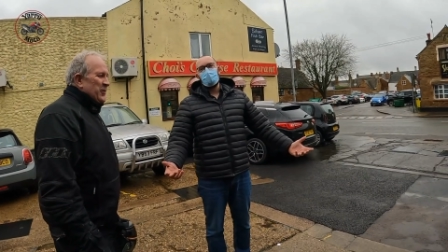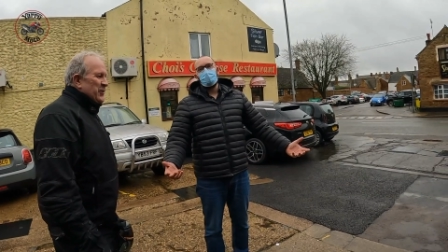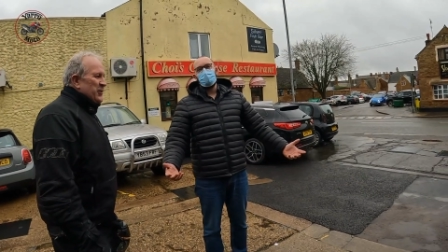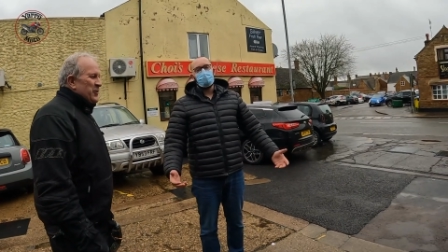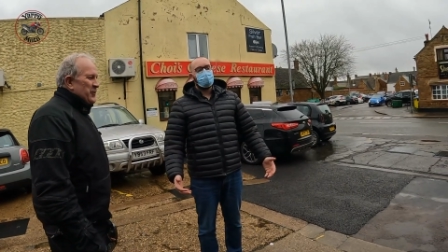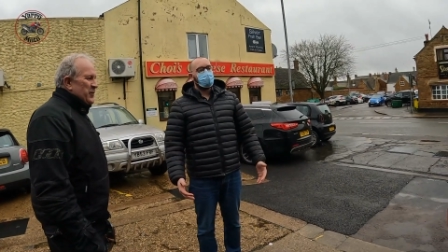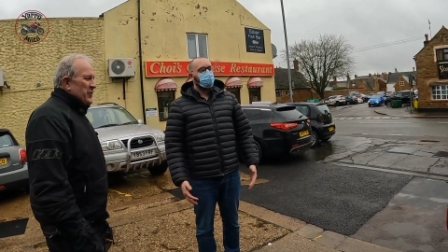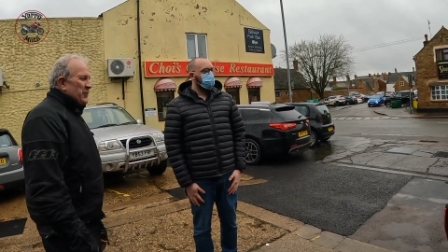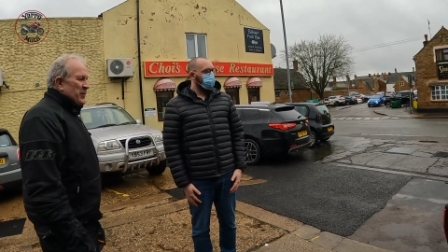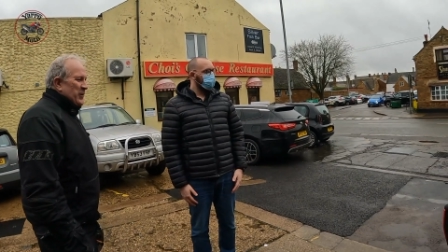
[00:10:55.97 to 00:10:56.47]
That.
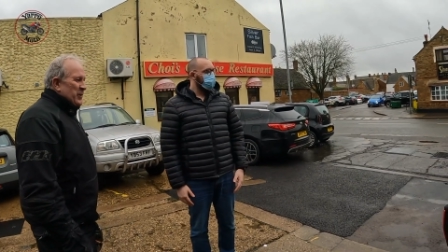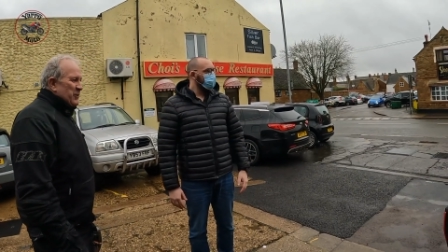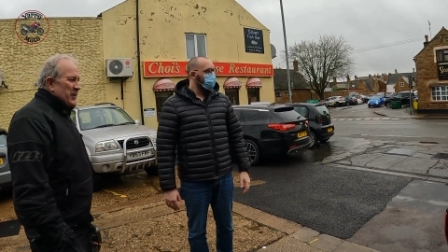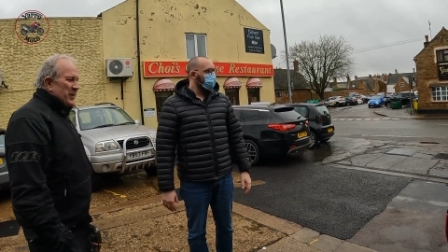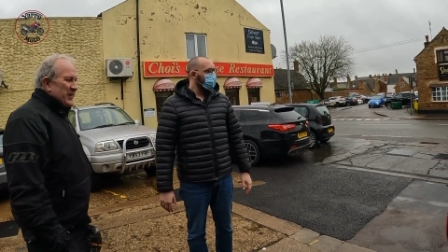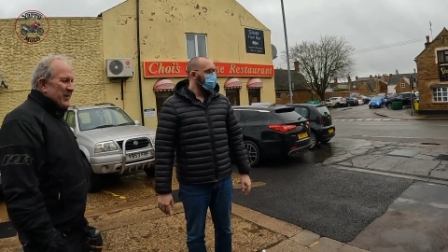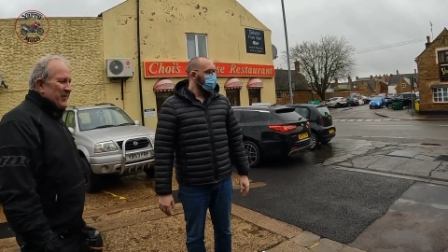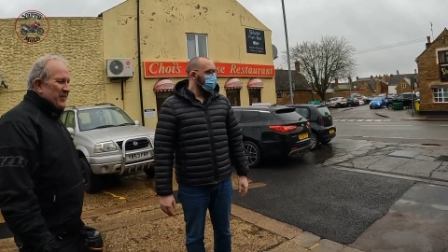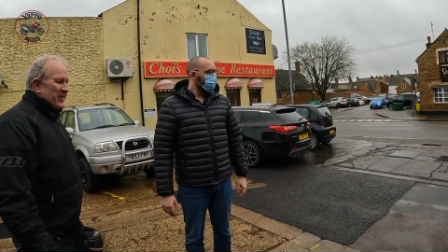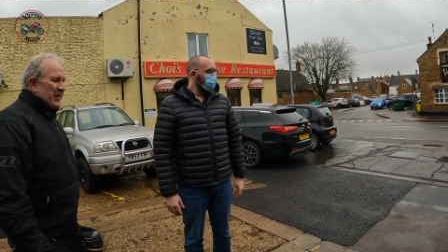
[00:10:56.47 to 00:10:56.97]
250
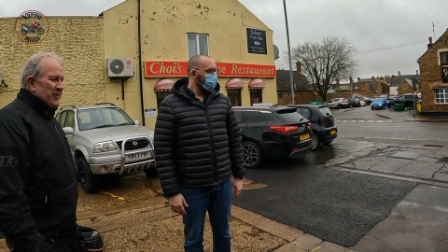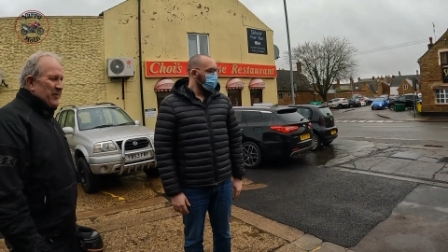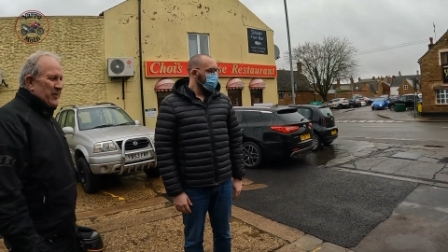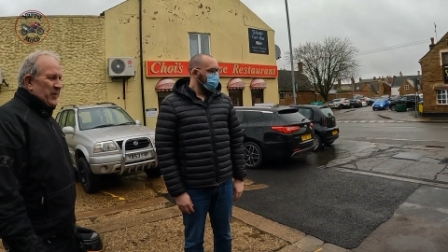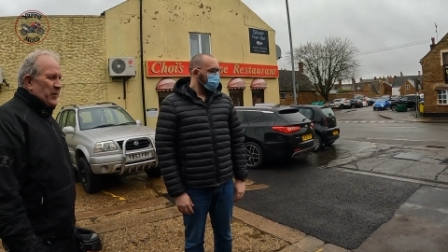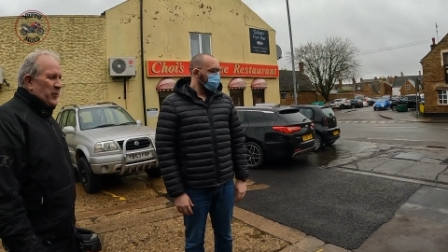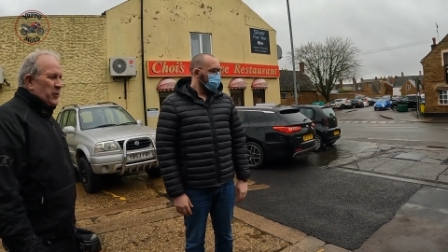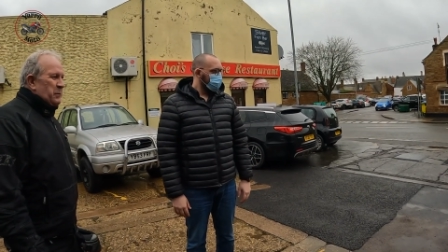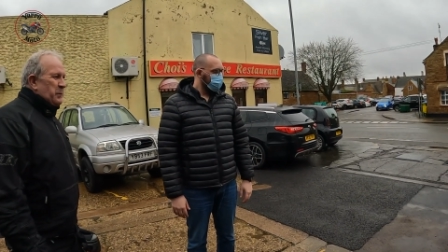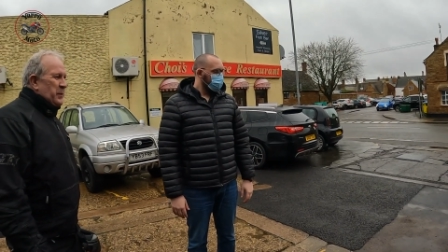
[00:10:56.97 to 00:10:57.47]
quid, that sounds
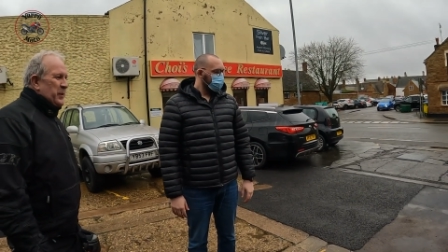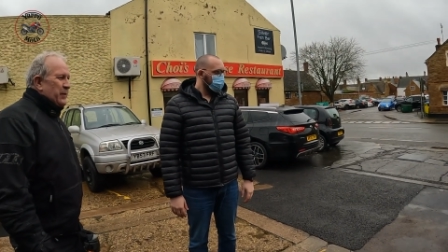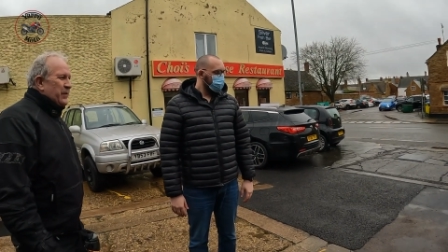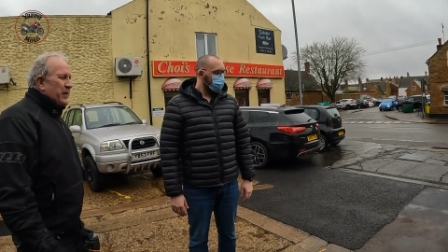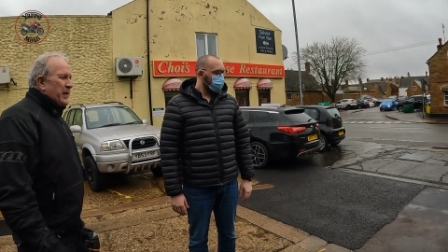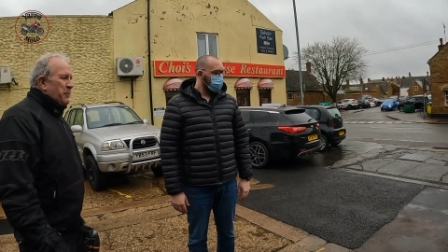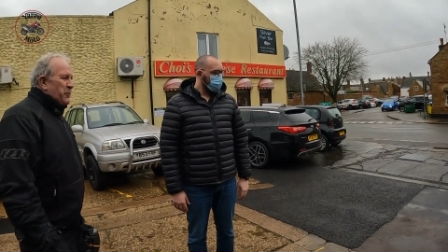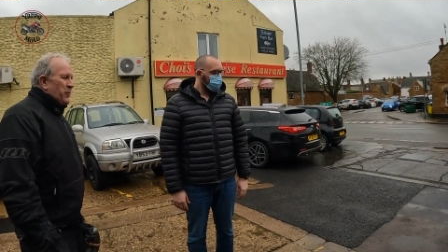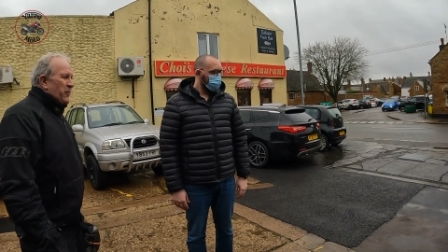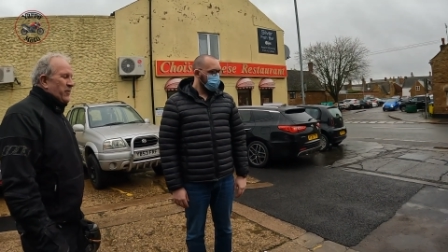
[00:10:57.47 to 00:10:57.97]
like a good
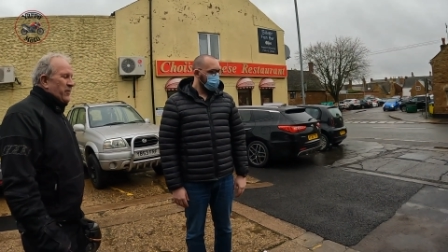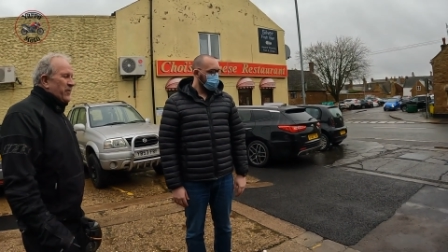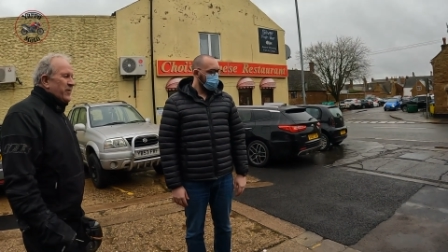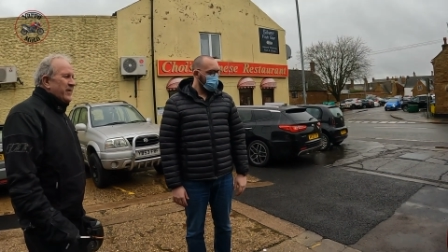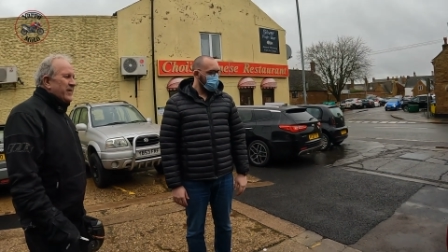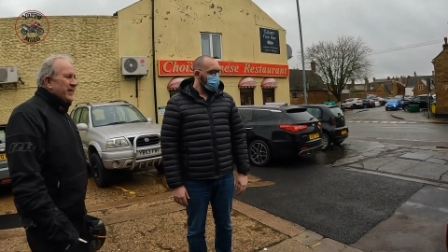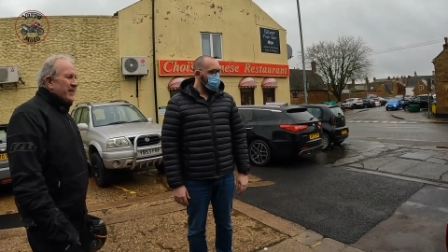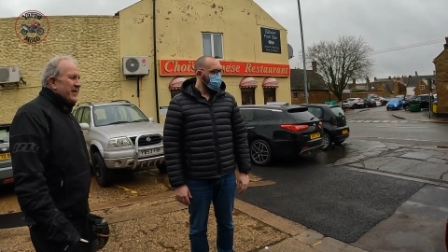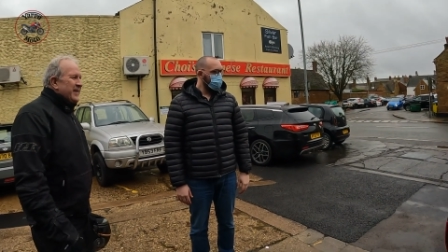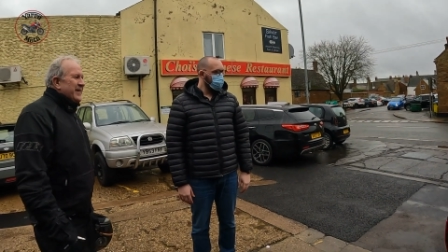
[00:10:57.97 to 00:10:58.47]
birthday
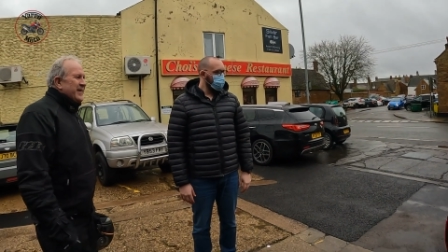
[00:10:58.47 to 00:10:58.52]
present. Yeah.